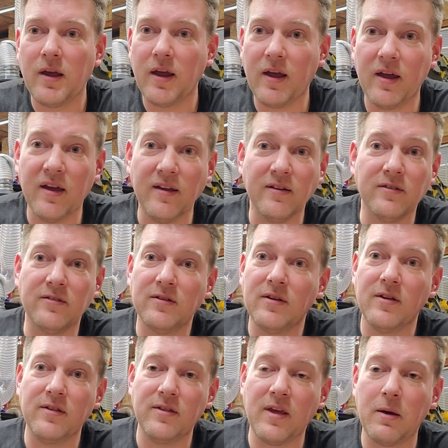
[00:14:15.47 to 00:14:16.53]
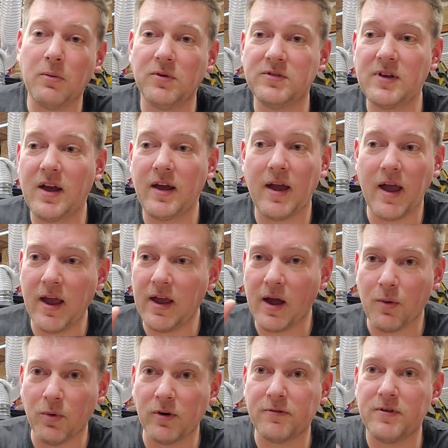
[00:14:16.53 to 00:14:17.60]
And they will say, hey, I
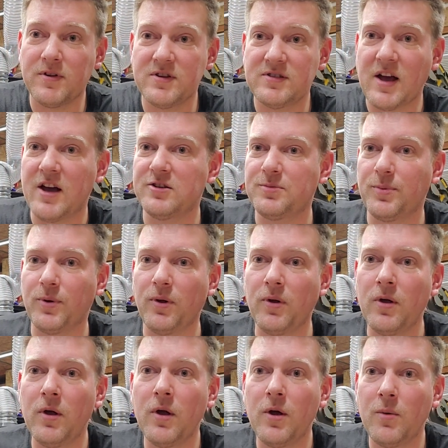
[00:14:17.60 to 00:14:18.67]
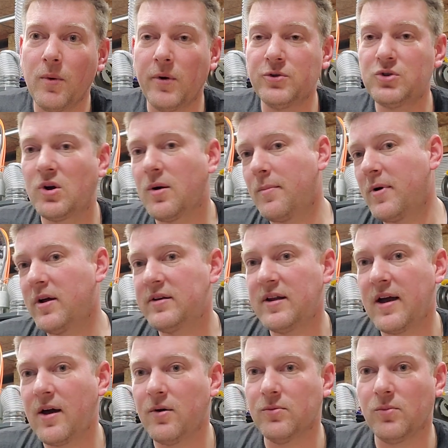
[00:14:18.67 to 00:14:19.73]
work for this hospital. Why don't you come on
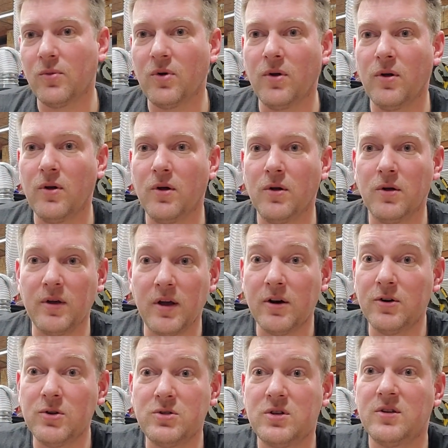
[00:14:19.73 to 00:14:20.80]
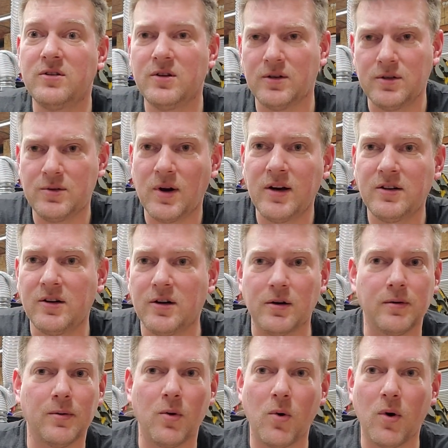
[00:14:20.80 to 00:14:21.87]
down? We'll introduce you to a director
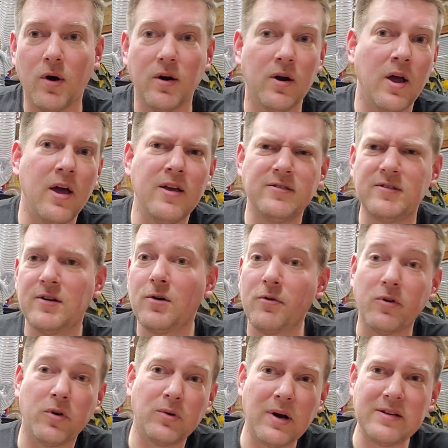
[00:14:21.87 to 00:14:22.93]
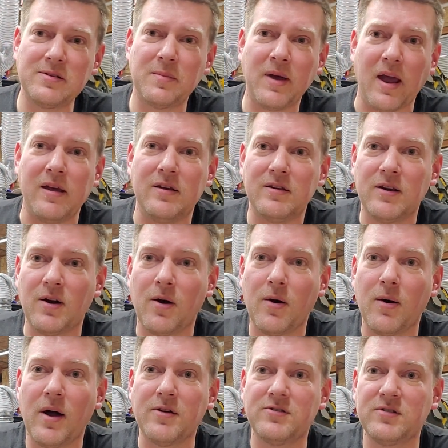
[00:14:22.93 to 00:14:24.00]
or send over a resume. You
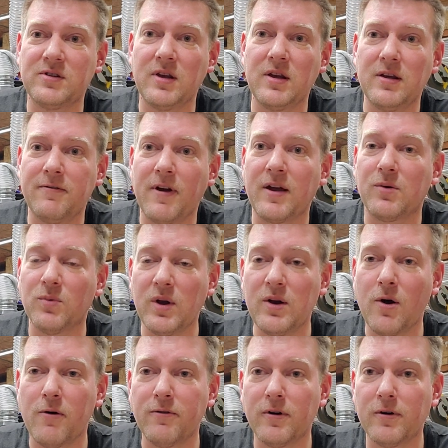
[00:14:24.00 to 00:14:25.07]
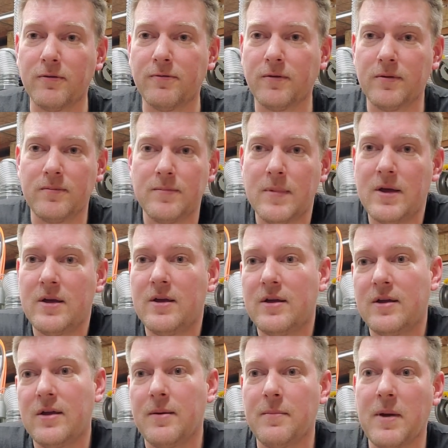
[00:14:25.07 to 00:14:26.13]
know, I'll see if I can read over,
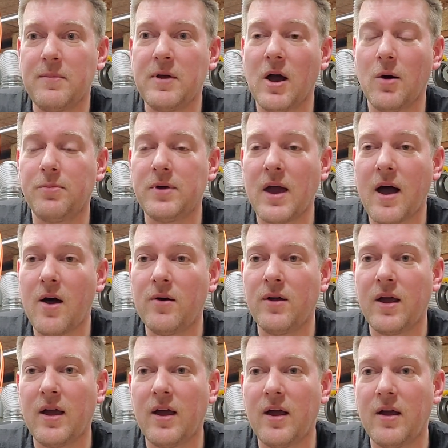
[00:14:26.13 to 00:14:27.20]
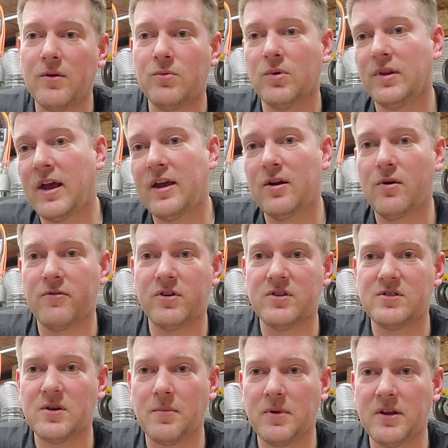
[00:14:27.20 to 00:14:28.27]
maybe help you out and relay it over to
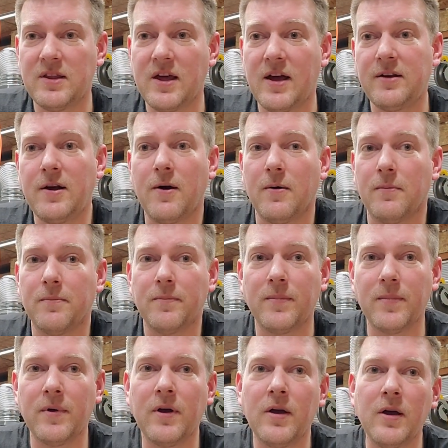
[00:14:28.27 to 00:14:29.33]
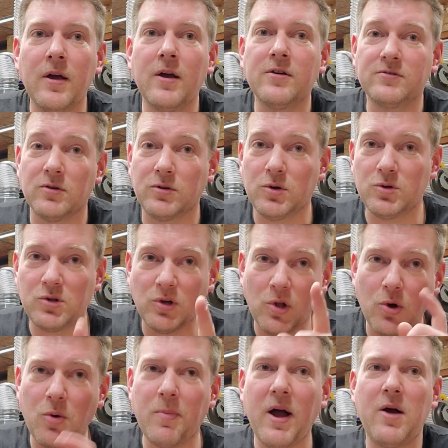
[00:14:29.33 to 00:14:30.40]
somebody that I know. So use your
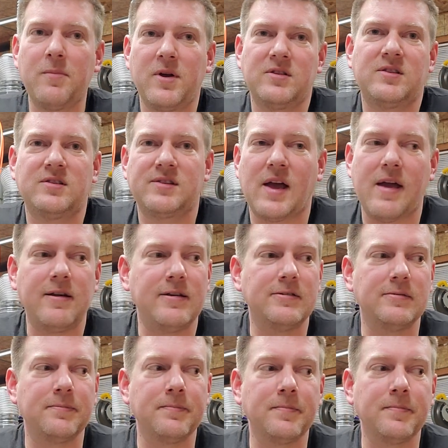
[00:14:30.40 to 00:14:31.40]
local biomed societies.